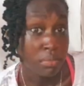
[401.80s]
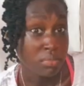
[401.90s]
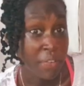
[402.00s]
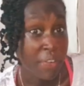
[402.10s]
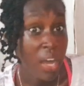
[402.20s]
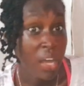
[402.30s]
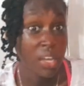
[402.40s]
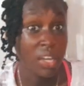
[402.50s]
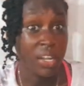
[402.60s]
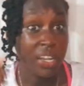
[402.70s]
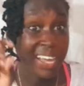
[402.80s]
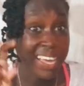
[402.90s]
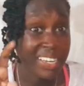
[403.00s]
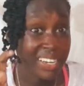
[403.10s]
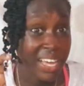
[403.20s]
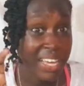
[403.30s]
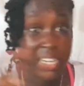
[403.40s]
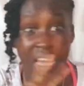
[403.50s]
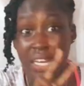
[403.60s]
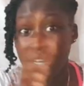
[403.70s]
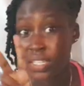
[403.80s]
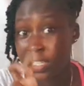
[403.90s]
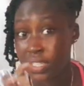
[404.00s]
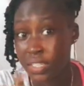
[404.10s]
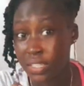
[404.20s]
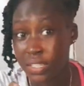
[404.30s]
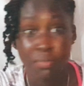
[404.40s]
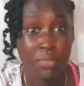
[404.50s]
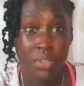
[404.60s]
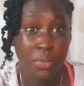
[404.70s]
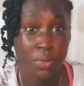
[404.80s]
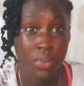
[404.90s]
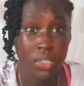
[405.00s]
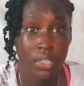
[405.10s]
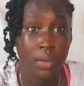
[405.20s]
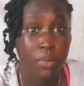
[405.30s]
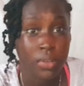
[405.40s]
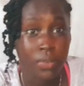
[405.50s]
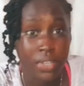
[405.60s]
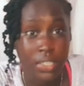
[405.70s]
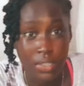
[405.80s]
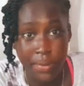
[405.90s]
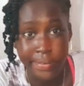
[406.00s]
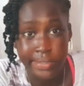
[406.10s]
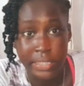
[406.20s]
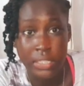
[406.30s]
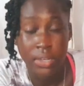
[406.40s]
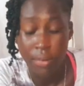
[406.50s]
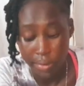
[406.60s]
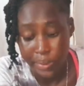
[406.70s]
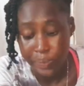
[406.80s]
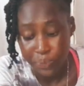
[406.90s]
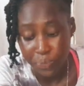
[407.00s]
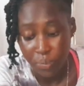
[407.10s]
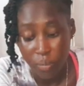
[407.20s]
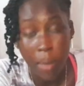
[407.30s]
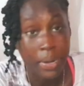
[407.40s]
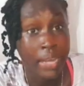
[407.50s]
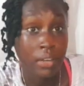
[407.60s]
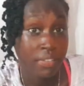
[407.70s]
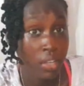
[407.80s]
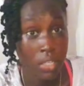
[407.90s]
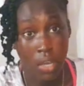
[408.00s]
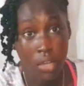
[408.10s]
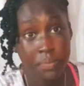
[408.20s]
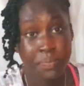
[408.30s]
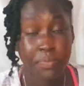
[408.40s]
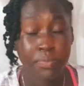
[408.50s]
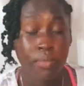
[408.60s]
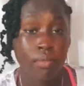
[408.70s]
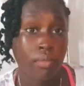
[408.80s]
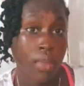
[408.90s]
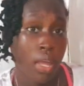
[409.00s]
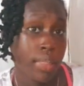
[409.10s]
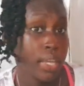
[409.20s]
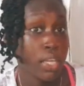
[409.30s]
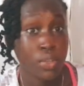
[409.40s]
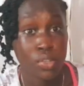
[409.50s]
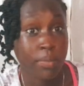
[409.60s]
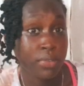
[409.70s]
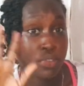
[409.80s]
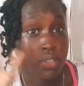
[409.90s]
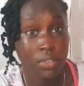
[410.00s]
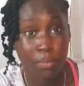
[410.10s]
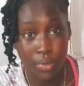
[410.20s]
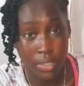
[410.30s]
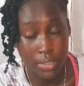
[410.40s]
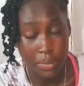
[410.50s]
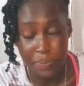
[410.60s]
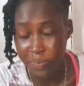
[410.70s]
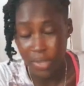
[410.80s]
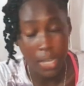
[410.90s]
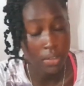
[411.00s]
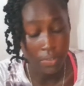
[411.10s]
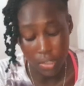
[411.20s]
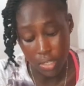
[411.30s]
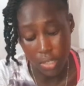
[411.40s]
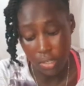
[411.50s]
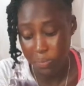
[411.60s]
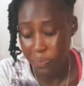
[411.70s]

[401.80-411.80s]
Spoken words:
If I like, I don't know not that. What is up? But I love all of y'all. Thank you so much for the support. I love all of y'all.